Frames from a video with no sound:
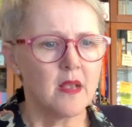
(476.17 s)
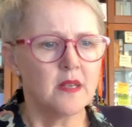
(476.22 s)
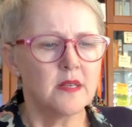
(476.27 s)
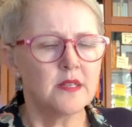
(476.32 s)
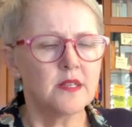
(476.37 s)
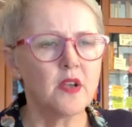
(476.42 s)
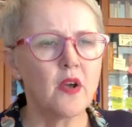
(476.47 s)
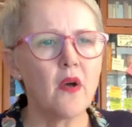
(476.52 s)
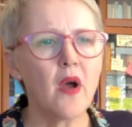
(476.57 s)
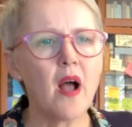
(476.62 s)

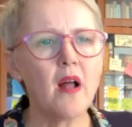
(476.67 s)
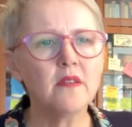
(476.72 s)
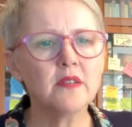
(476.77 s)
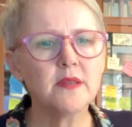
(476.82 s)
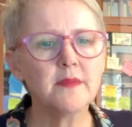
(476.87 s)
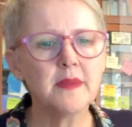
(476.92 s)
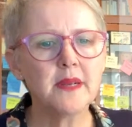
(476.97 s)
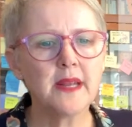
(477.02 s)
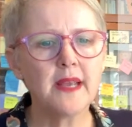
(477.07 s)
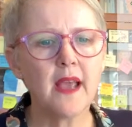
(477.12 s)
So
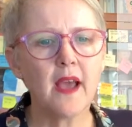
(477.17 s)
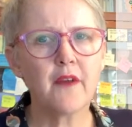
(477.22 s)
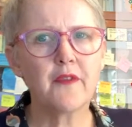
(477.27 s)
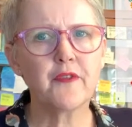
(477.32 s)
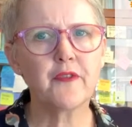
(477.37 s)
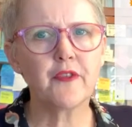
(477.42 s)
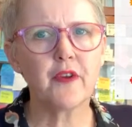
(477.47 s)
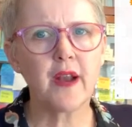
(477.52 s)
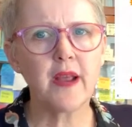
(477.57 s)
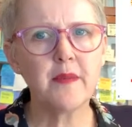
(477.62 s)
ultimately, our
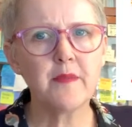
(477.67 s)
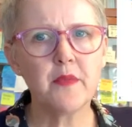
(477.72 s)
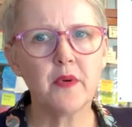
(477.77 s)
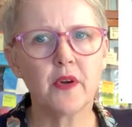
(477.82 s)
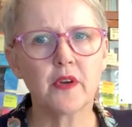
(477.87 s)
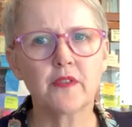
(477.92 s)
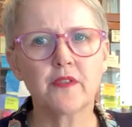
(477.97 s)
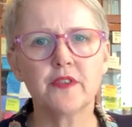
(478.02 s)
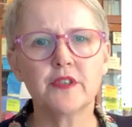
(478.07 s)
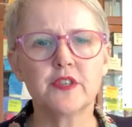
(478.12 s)

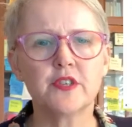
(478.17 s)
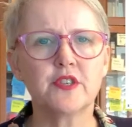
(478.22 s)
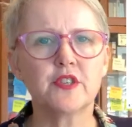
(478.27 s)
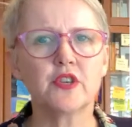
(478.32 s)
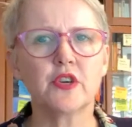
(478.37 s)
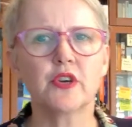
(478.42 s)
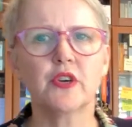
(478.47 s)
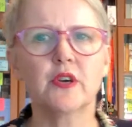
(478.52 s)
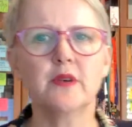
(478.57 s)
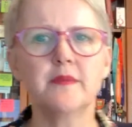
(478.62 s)
framework for
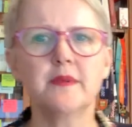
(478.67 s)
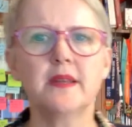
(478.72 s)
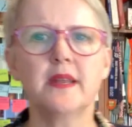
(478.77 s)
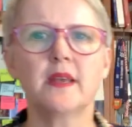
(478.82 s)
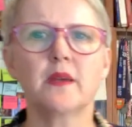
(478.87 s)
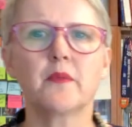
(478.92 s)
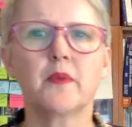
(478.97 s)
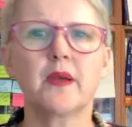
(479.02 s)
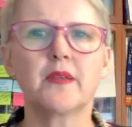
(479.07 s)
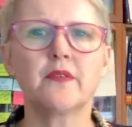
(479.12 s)

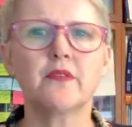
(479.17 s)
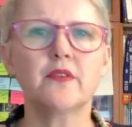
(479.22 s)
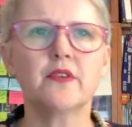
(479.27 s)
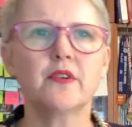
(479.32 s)
determining whether an